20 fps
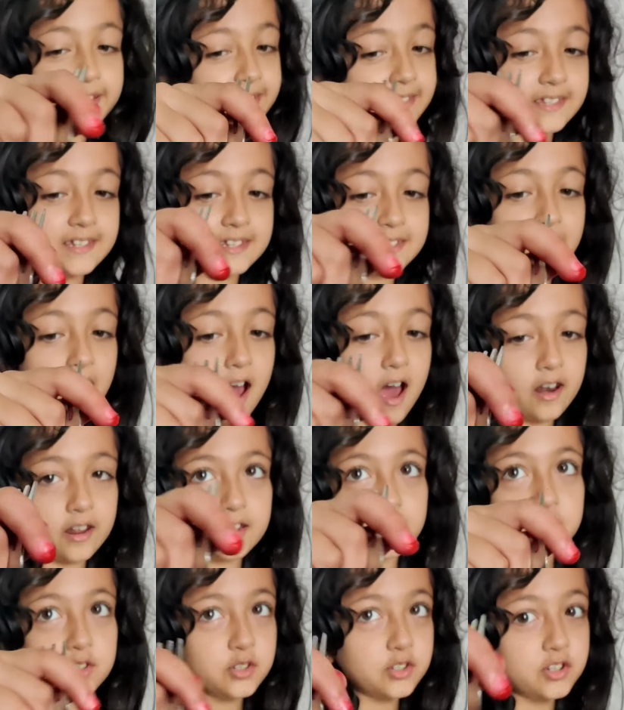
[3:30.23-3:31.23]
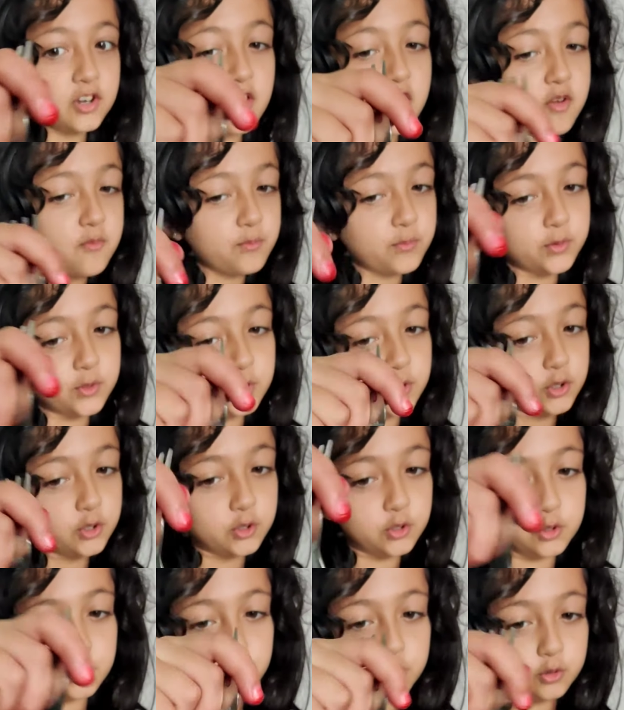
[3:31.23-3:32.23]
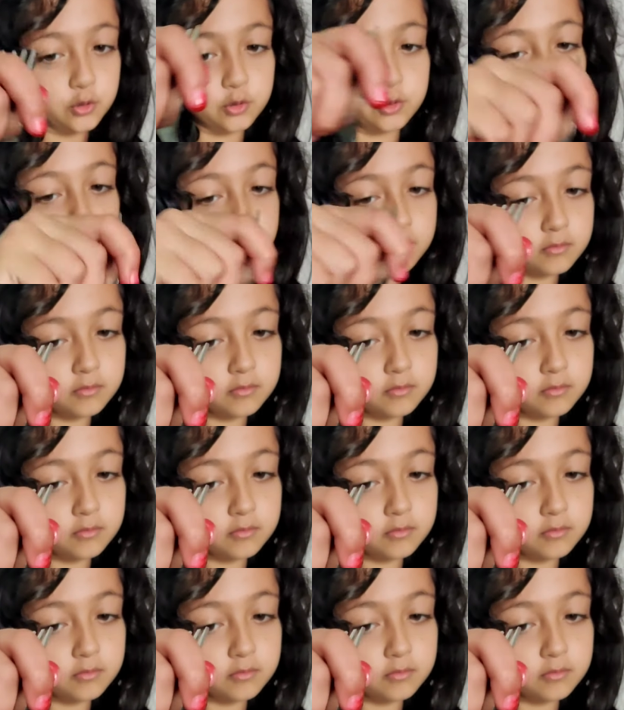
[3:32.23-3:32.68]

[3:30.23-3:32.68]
Starting to turn blue.